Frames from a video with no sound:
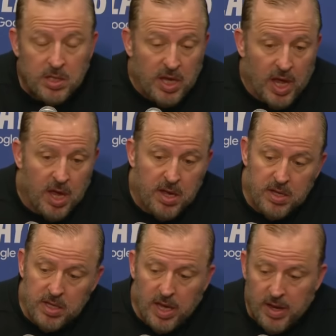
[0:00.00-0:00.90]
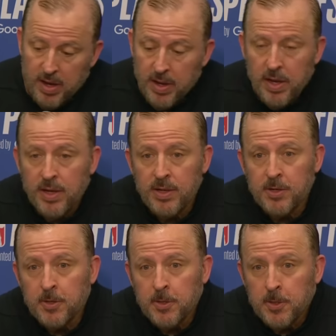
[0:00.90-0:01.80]
Yeah.
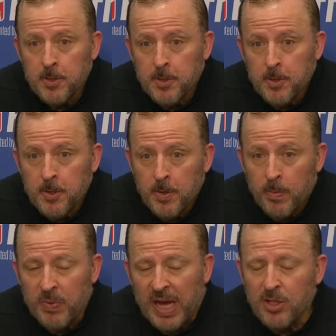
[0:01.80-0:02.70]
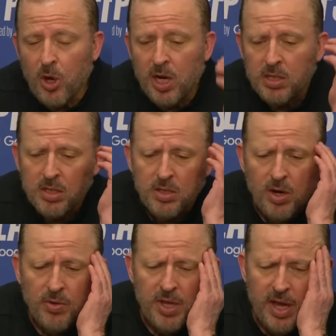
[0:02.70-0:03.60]
That's a lot, you
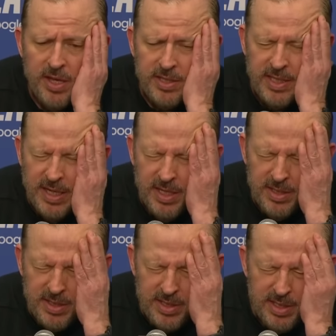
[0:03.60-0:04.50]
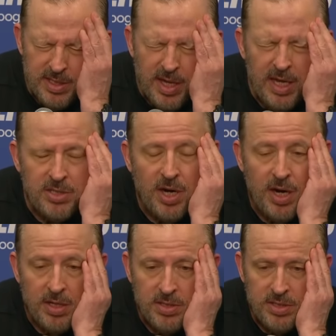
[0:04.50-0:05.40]
know, the
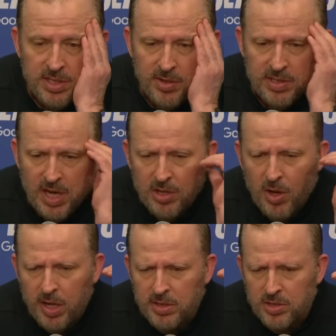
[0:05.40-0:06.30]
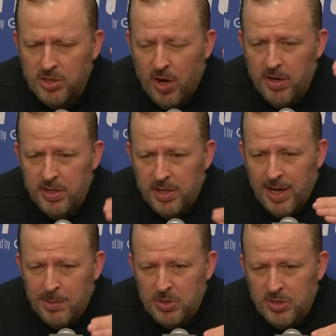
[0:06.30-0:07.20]
entire series. I thought the start of the
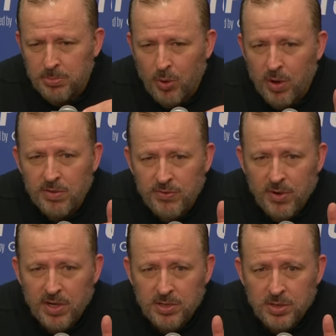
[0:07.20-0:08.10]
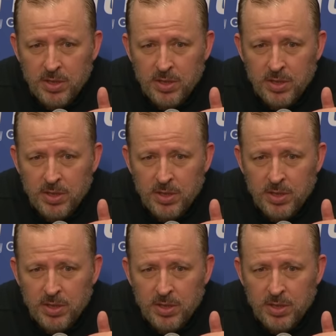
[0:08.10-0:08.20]
game was important for us